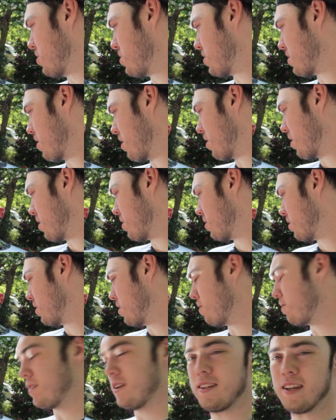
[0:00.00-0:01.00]
just start
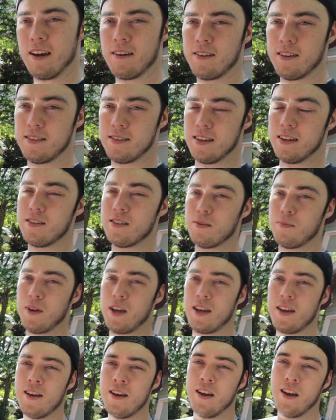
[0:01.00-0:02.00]
going to town on this engine
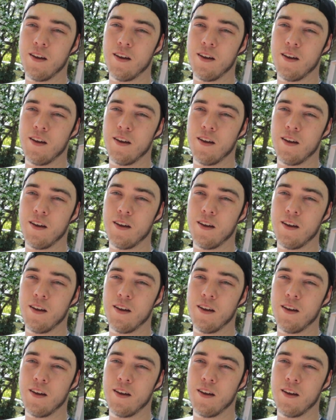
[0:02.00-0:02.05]
bay.